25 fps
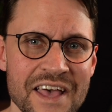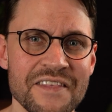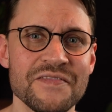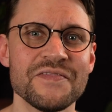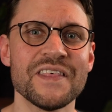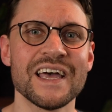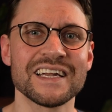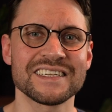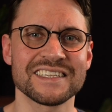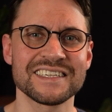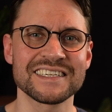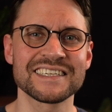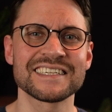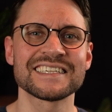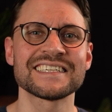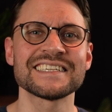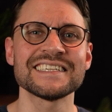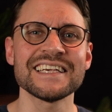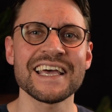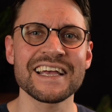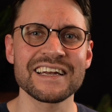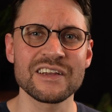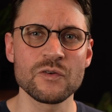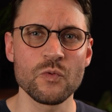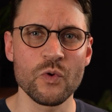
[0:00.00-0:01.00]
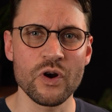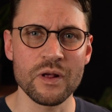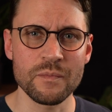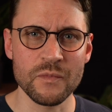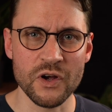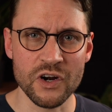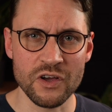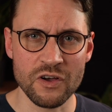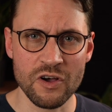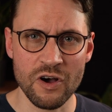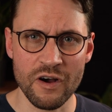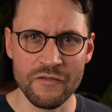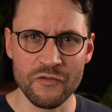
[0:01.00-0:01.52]
That's exactly what I'm
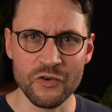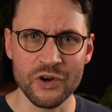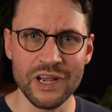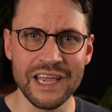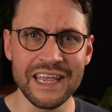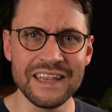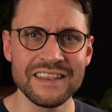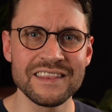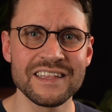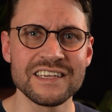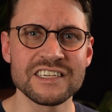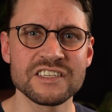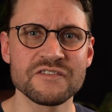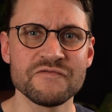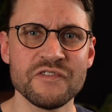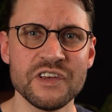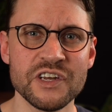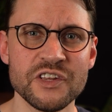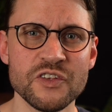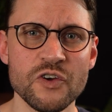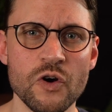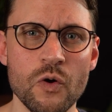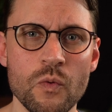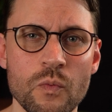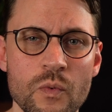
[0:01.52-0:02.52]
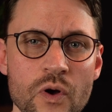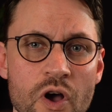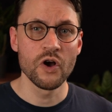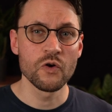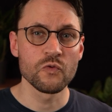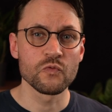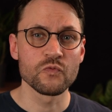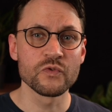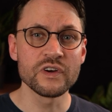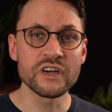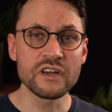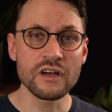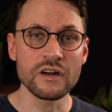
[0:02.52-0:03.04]
going to cover in this video.
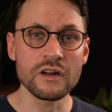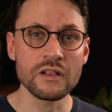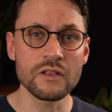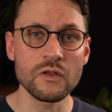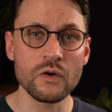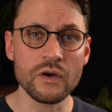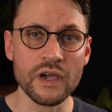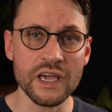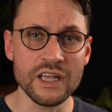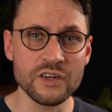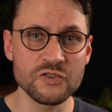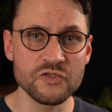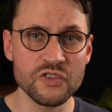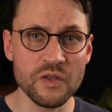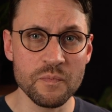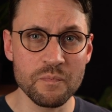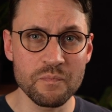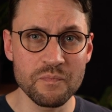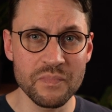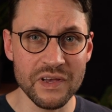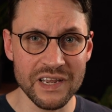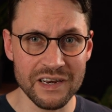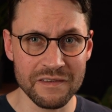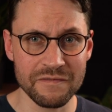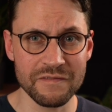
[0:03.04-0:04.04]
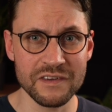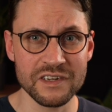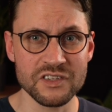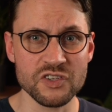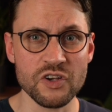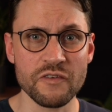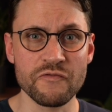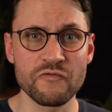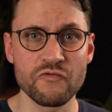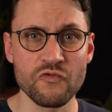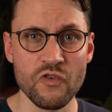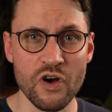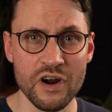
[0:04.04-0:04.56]
We're going to look into the benefits
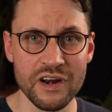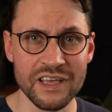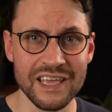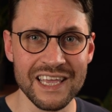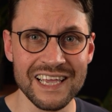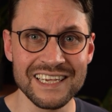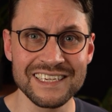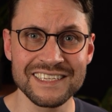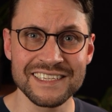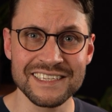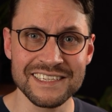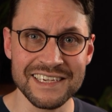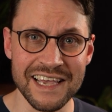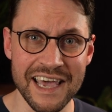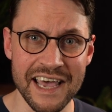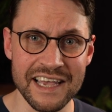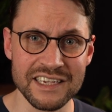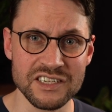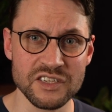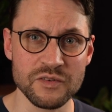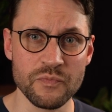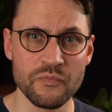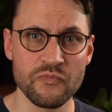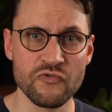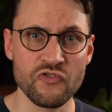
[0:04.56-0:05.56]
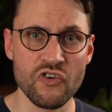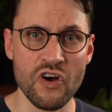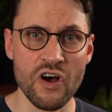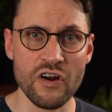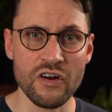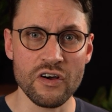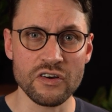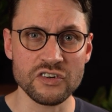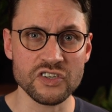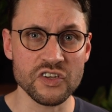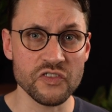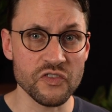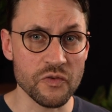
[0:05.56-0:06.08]
of running a SaaS
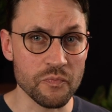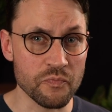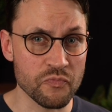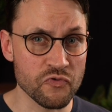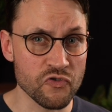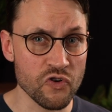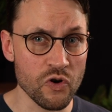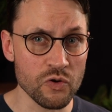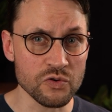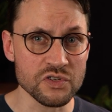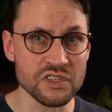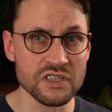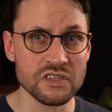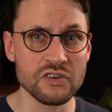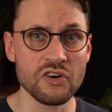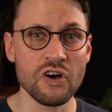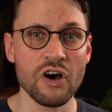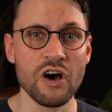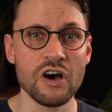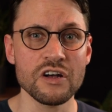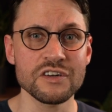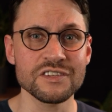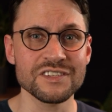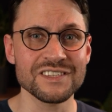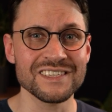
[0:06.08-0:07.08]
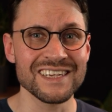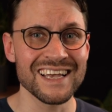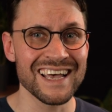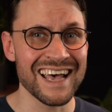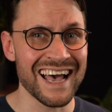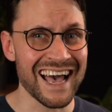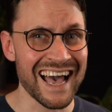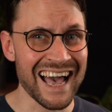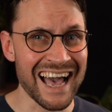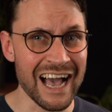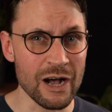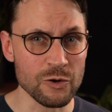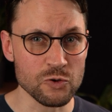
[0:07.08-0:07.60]
product, the pros and cons,
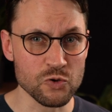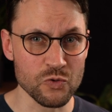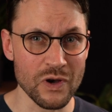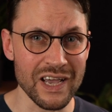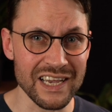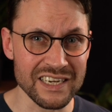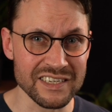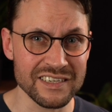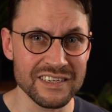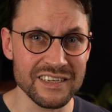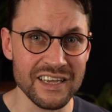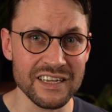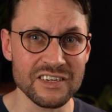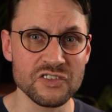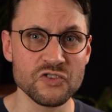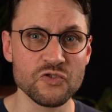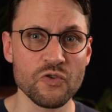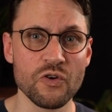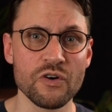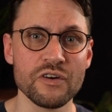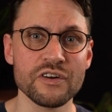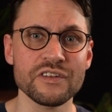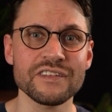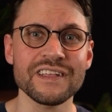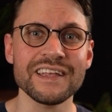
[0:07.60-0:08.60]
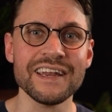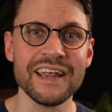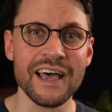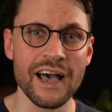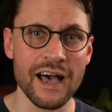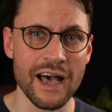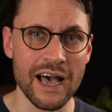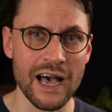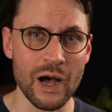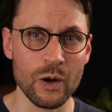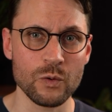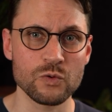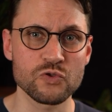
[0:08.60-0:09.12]
how to actually get started, and
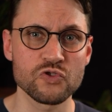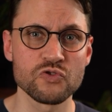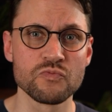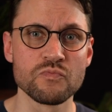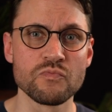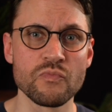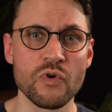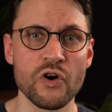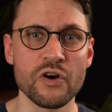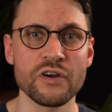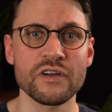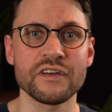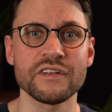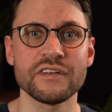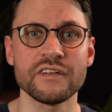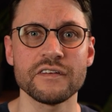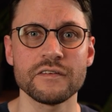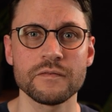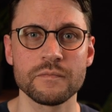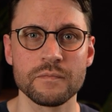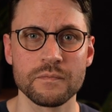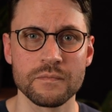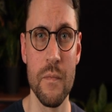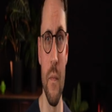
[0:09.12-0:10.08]
how to market it.